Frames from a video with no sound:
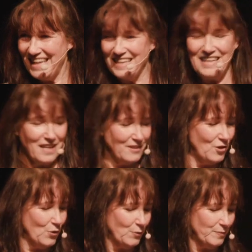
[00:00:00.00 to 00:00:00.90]
in the
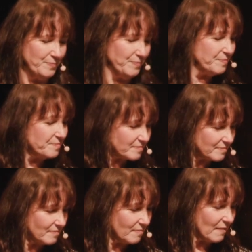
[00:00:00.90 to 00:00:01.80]
unknown.
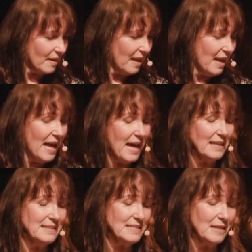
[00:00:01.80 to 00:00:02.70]

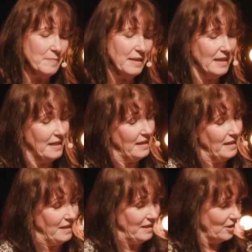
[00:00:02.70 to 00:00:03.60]
And,
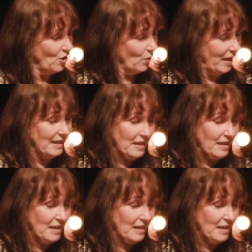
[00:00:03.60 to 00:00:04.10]
in